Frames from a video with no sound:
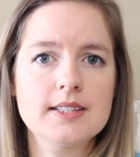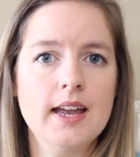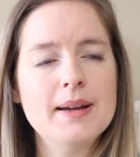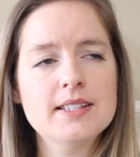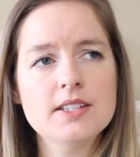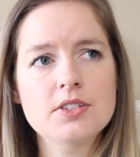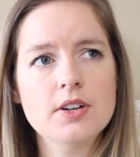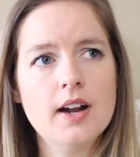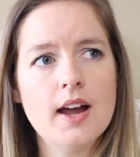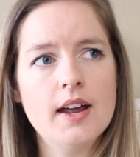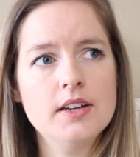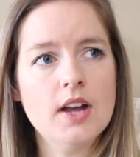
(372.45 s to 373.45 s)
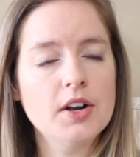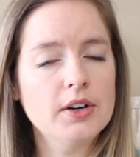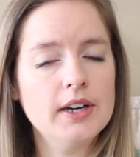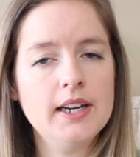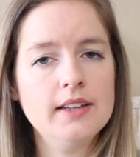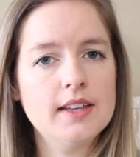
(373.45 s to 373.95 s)
and my sister and I
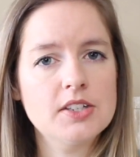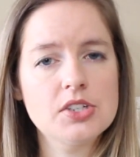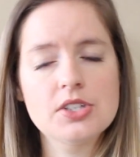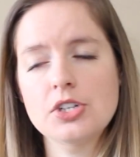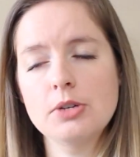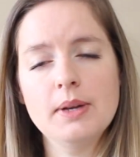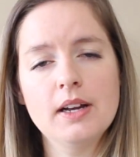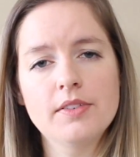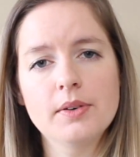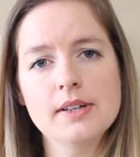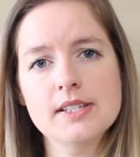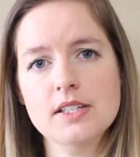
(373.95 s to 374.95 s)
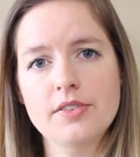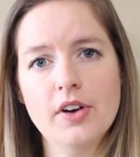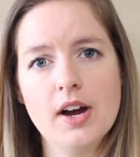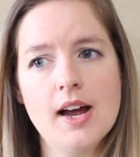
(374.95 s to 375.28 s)
agreed that's just too big of a risk for